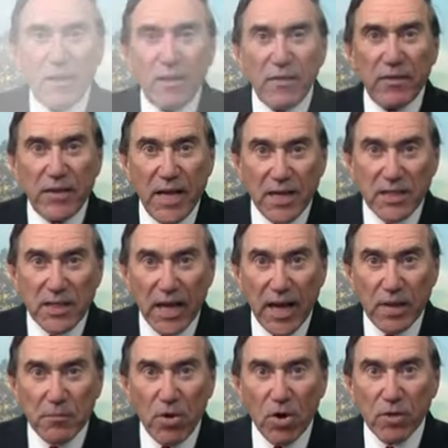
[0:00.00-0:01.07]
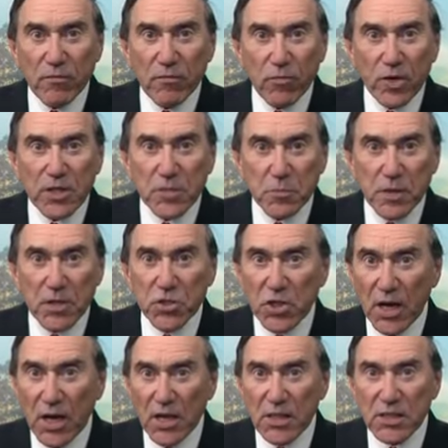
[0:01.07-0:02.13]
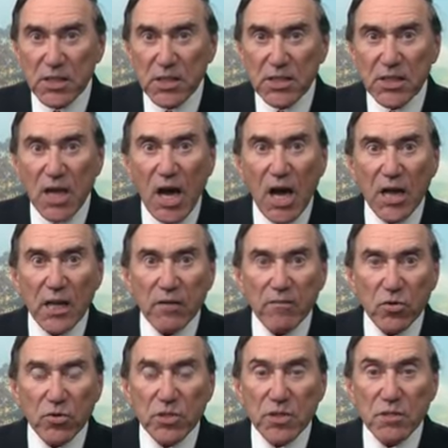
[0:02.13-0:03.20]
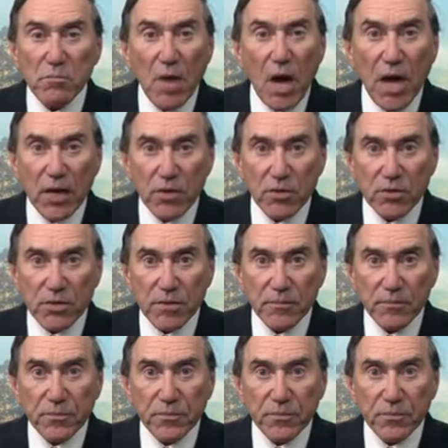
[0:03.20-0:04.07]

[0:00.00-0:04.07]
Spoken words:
The next landmark free speech case is Connick versus Myers,